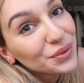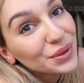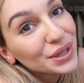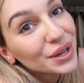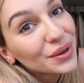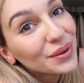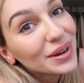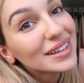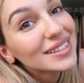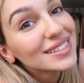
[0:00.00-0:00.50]
we
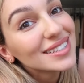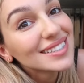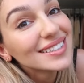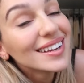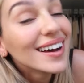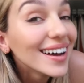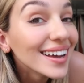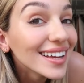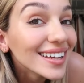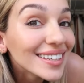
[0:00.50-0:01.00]
go out
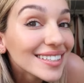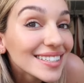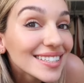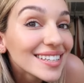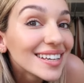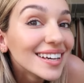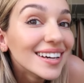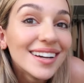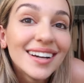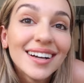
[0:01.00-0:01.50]
tonight.
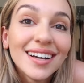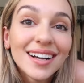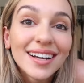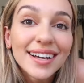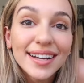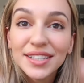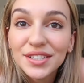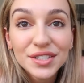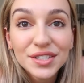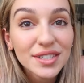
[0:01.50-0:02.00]

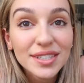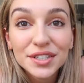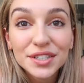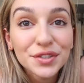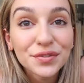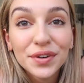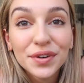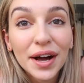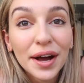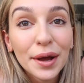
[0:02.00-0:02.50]
It's just
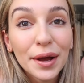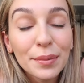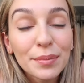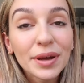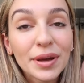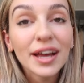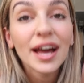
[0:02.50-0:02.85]
such a vibe,